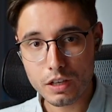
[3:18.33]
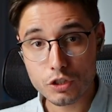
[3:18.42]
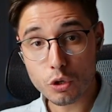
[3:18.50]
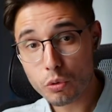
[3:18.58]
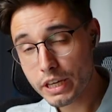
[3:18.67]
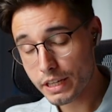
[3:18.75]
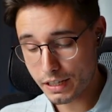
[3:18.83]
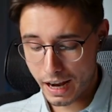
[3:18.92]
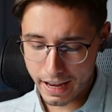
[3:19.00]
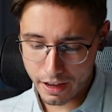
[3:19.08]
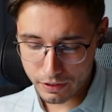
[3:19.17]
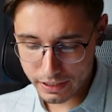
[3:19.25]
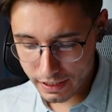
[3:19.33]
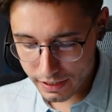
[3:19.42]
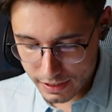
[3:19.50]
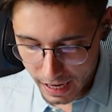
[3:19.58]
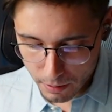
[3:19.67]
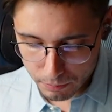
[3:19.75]
So here I have an
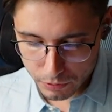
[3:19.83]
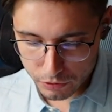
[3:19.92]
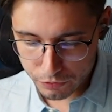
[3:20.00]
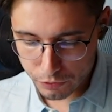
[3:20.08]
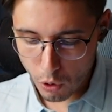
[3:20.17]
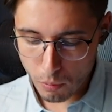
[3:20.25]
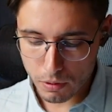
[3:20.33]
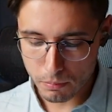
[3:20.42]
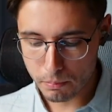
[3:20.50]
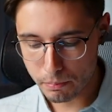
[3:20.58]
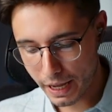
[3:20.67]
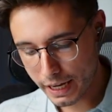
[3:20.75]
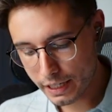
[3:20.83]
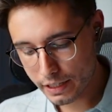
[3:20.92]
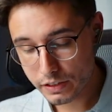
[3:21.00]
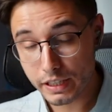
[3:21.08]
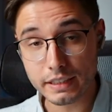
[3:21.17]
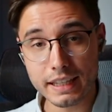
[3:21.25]
example from
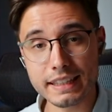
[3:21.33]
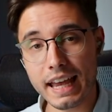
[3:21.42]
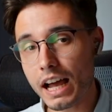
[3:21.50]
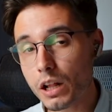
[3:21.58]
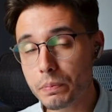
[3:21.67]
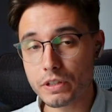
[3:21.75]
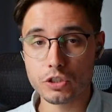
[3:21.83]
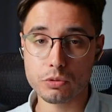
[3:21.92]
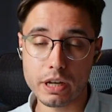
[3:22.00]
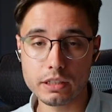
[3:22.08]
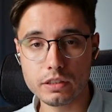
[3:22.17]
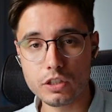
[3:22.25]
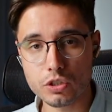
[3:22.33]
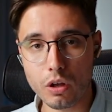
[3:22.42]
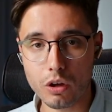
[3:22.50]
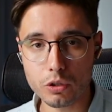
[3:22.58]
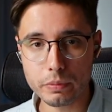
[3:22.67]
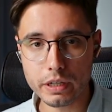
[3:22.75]
Make that can help us create these
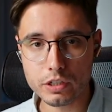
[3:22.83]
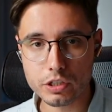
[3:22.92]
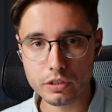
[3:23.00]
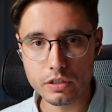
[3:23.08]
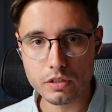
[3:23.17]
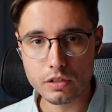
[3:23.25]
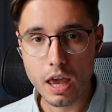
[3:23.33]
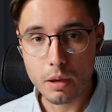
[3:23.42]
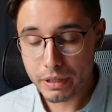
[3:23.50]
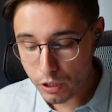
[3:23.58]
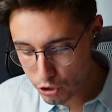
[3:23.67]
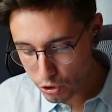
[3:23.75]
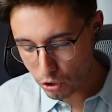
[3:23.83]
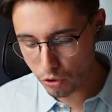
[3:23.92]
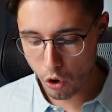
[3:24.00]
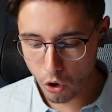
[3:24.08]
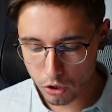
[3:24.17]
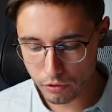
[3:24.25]
automations, because not
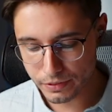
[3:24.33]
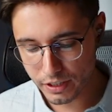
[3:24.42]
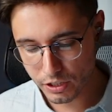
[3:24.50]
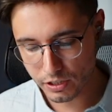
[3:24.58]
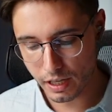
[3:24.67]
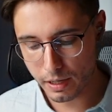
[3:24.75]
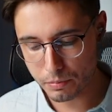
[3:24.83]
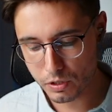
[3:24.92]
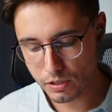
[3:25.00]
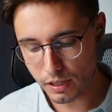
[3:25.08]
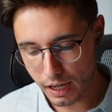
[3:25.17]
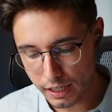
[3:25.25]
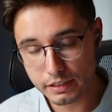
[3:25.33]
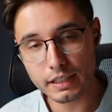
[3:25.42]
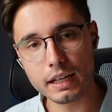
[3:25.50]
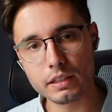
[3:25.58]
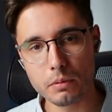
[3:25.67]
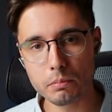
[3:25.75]
all of the steps are
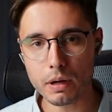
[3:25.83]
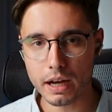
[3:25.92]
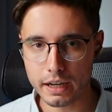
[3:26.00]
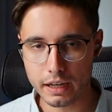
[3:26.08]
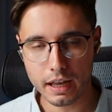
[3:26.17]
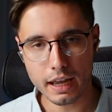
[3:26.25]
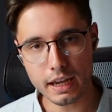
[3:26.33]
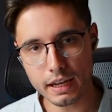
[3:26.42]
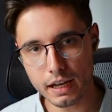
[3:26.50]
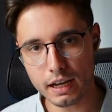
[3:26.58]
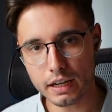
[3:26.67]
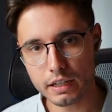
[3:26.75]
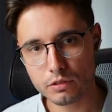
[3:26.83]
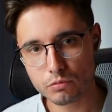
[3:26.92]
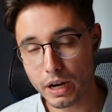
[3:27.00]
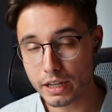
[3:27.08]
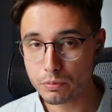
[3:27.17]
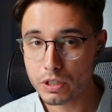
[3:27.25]
done by AI,
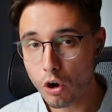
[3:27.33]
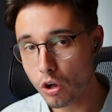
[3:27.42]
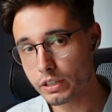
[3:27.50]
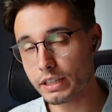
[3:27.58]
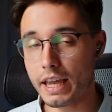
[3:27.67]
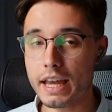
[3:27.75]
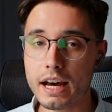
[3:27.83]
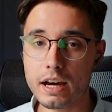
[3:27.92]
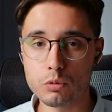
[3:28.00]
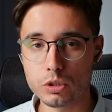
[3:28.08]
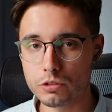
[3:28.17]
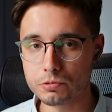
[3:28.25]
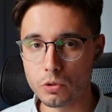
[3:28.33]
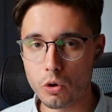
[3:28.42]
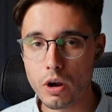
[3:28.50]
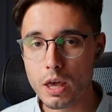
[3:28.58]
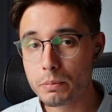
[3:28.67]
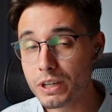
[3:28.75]
right? We call it an AI
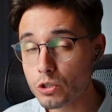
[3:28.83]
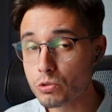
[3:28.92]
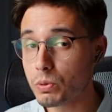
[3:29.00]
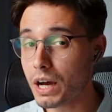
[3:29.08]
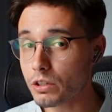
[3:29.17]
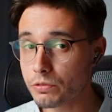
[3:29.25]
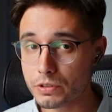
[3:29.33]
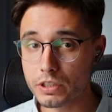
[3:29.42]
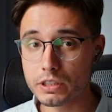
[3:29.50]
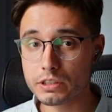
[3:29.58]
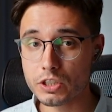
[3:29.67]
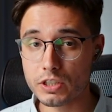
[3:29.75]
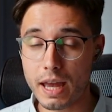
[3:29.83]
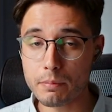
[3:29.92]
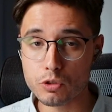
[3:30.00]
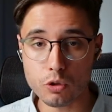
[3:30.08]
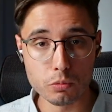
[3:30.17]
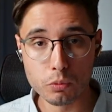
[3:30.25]
workflow because one of the
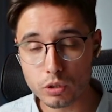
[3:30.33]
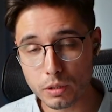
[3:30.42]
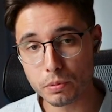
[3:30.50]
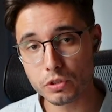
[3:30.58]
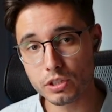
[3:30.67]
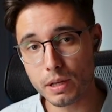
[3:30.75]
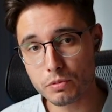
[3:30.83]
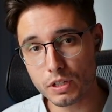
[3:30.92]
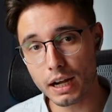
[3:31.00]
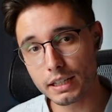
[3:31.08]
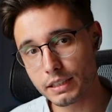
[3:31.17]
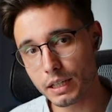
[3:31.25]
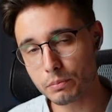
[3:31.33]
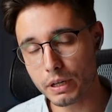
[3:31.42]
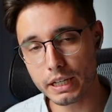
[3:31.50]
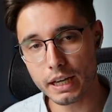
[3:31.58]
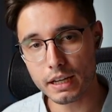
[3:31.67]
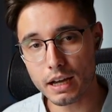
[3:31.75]
steps or multiple steps are done
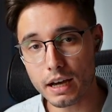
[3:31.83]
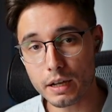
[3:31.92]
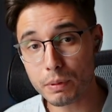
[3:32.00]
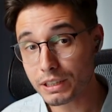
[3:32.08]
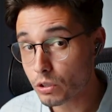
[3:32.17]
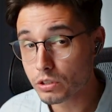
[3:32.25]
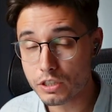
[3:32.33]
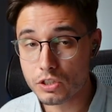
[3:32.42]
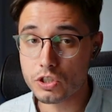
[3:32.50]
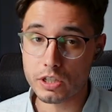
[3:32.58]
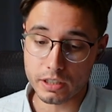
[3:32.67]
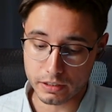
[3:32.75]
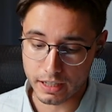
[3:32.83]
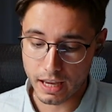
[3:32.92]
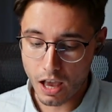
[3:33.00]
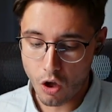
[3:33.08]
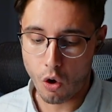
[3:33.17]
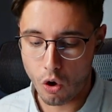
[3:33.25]
by AI, but not necessarily
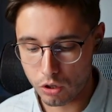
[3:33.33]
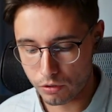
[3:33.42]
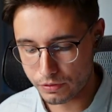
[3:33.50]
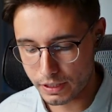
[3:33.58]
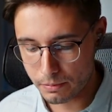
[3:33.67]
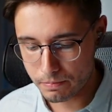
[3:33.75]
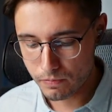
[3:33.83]
all of them.